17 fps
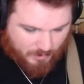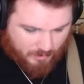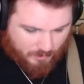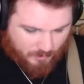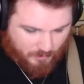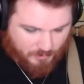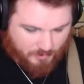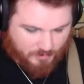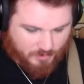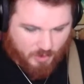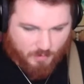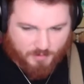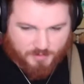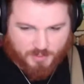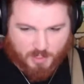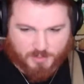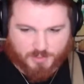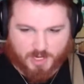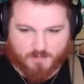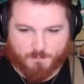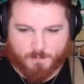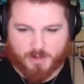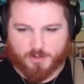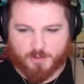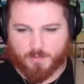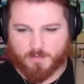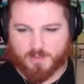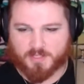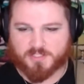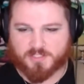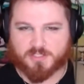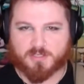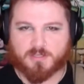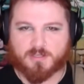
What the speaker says: There's a show that starts off by doing this